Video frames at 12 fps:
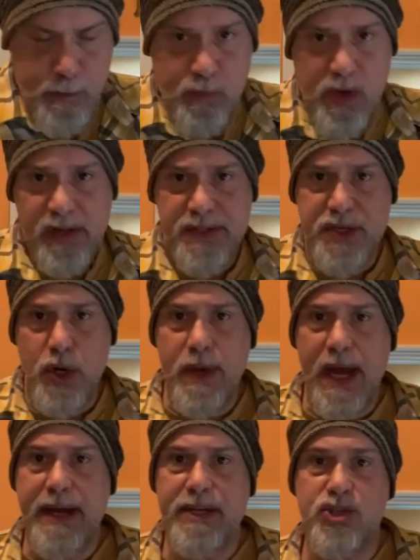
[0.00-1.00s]
Let's go
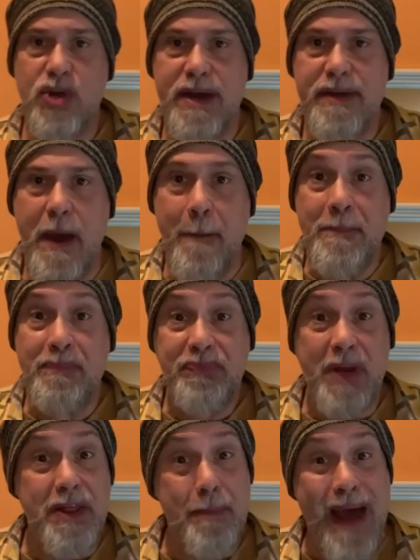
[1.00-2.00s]
ahead and try
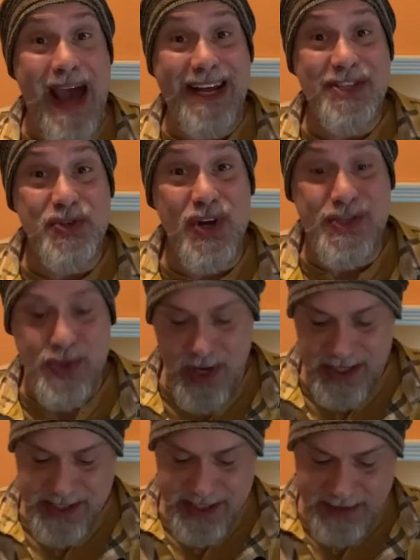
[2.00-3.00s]
the packet soy sauce.